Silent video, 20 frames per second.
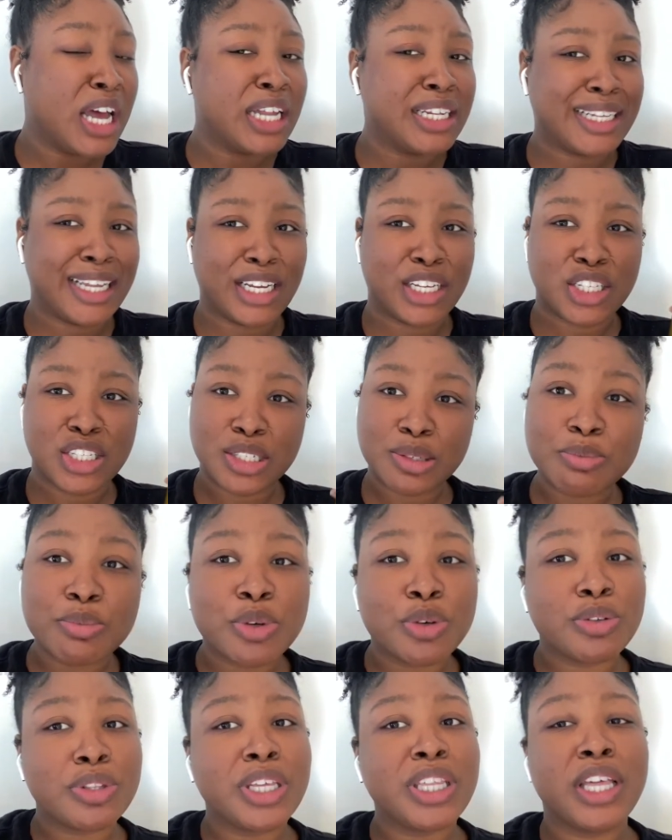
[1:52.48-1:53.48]
a
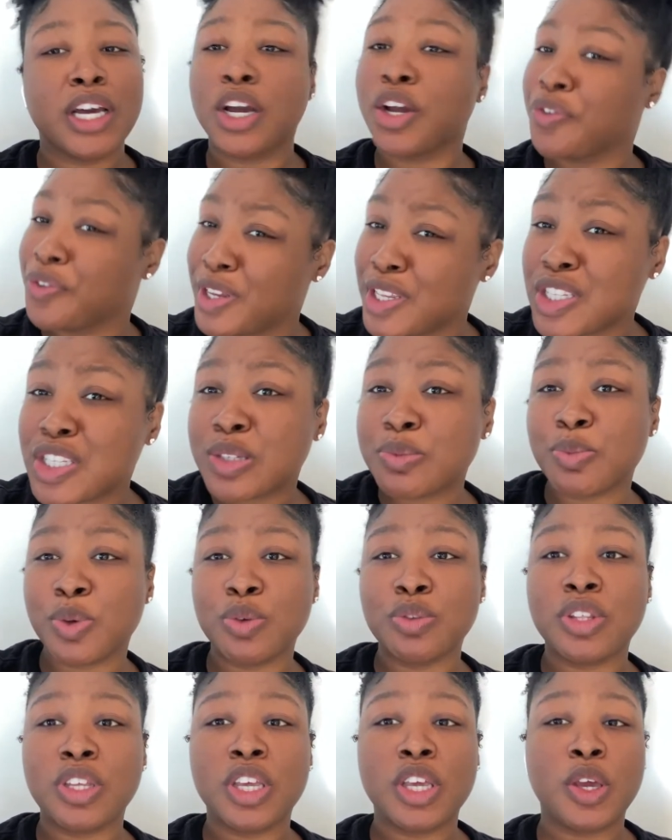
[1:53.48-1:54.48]
smoothie, like a green
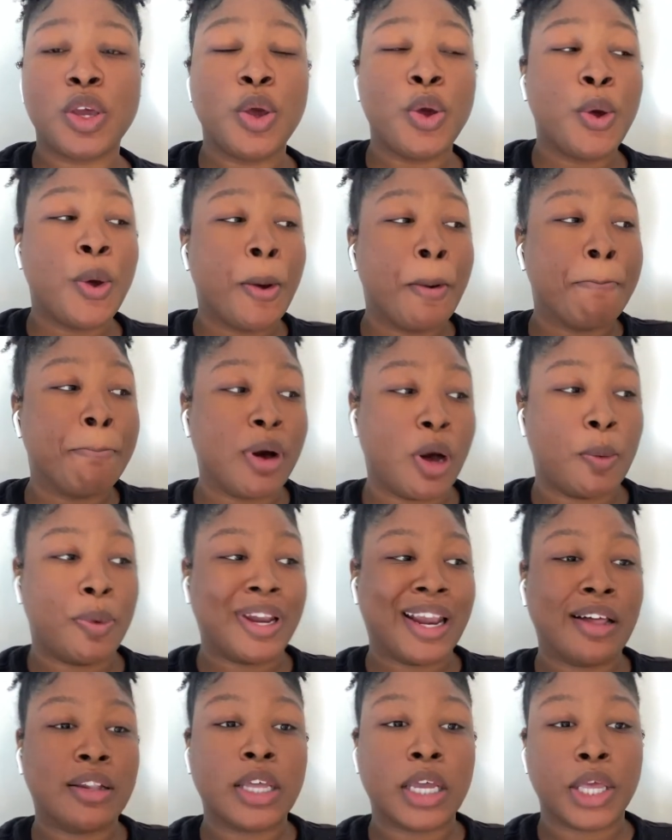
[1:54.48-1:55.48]
smoothie, but
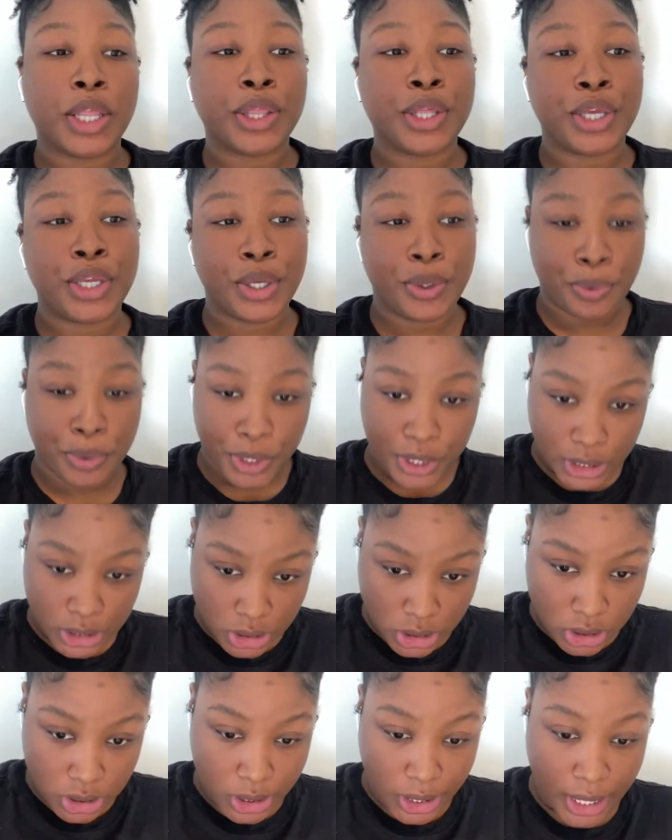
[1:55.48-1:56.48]
without like the
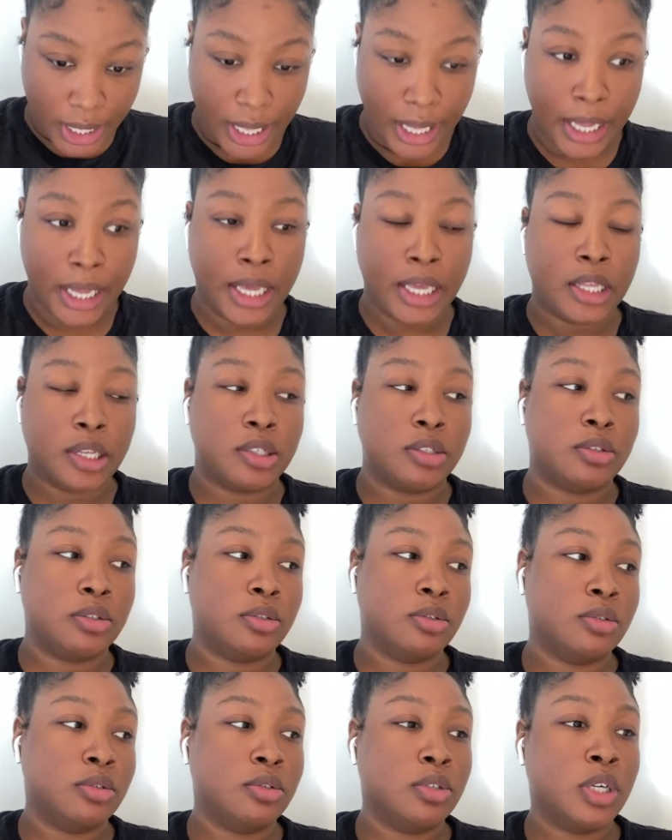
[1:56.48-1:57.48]
yogurt and
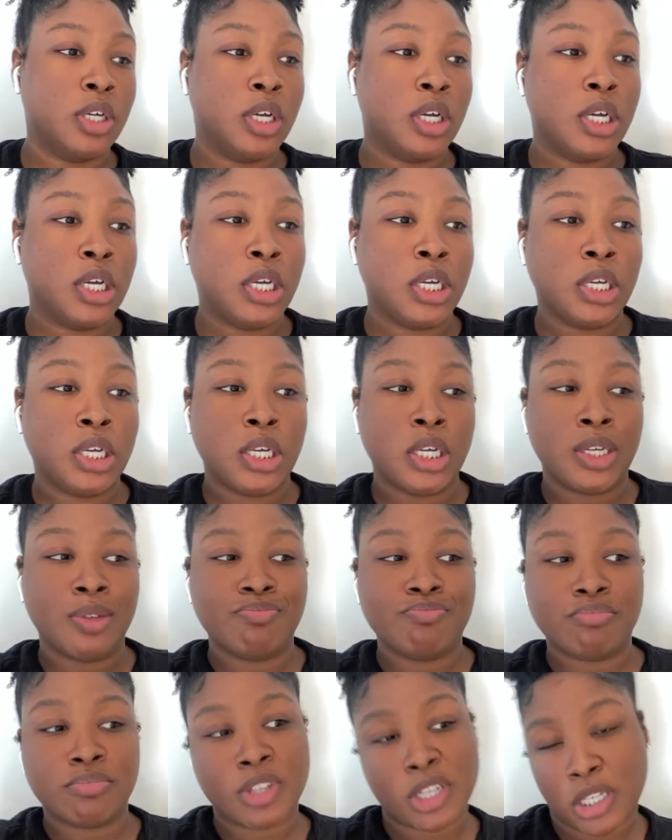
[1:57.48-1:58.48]

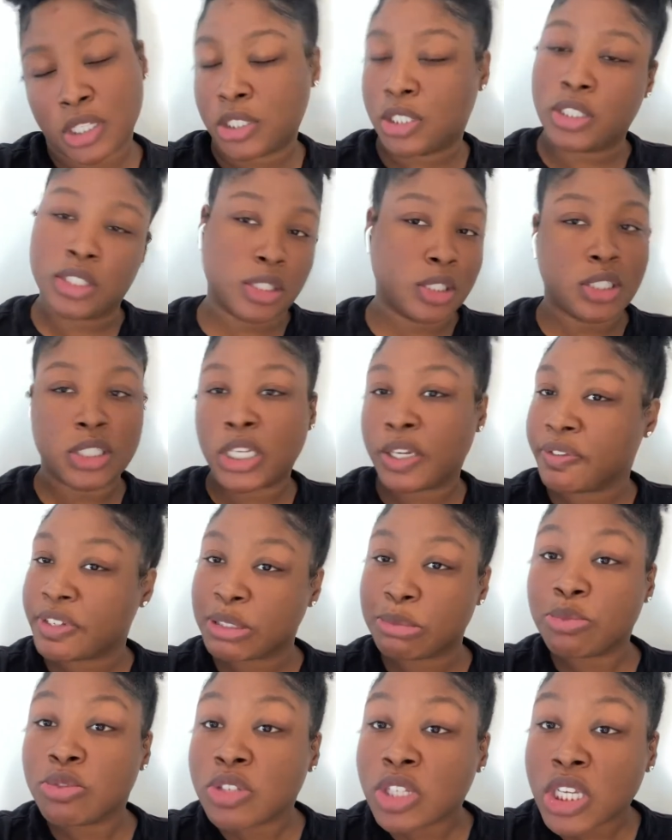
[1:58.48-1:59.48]
the consistency of a
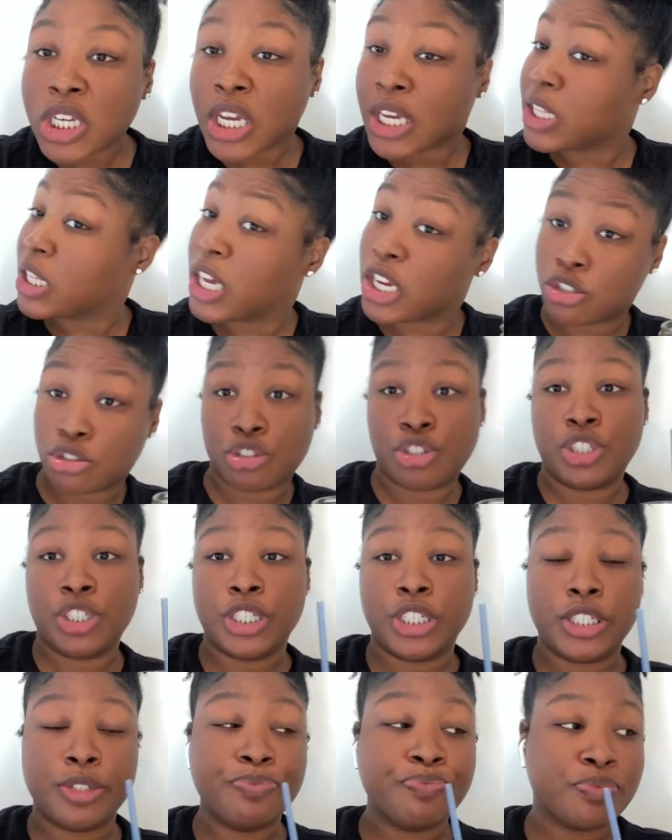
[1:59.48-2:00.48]
smoothie and the extra
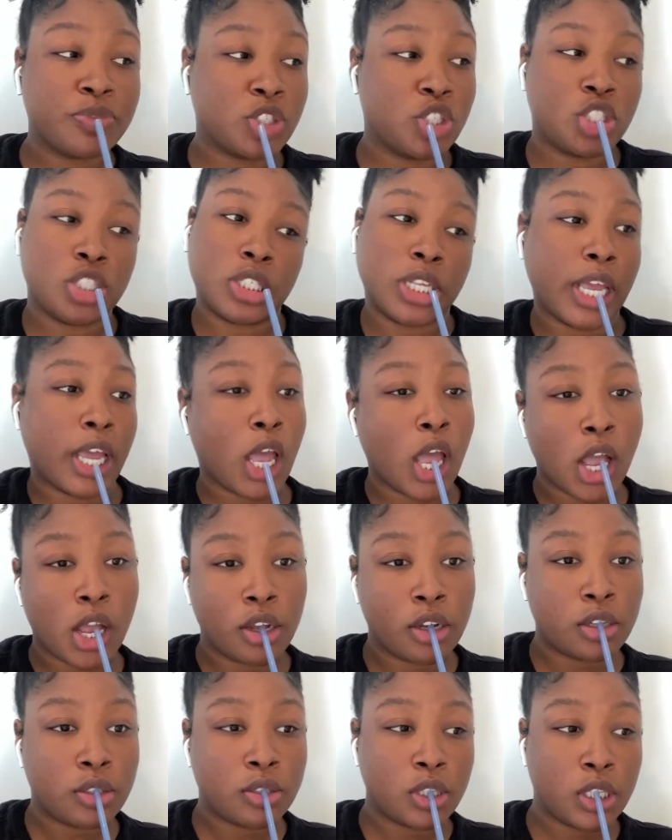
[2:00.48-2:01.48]
sugar. It's just like
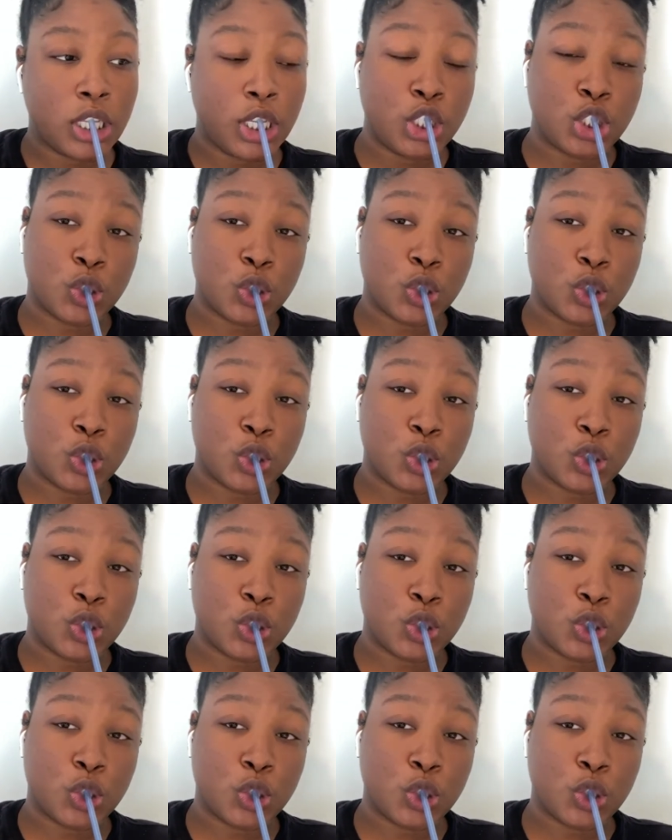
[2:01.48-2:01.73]
clean